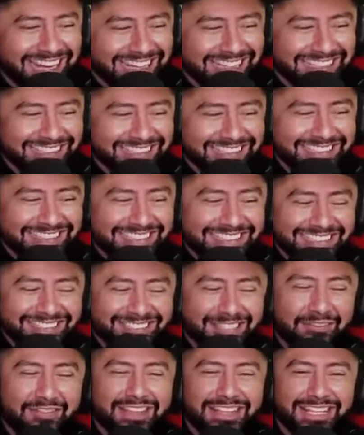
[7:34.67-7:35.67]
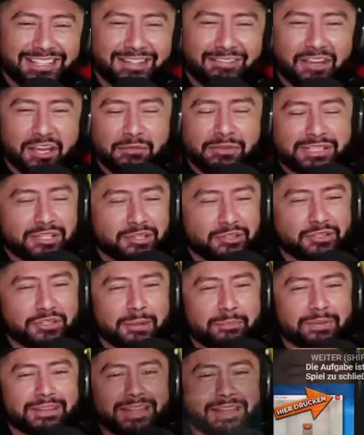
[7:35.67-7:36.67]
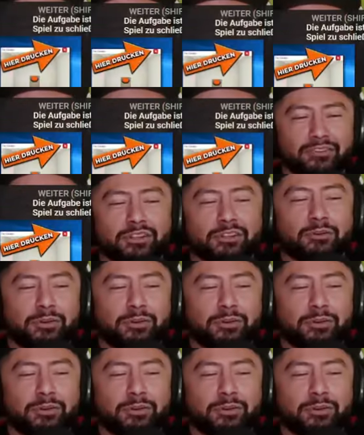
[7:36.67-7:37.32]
so if you like the video, make sure you drop a uh, like video. I don't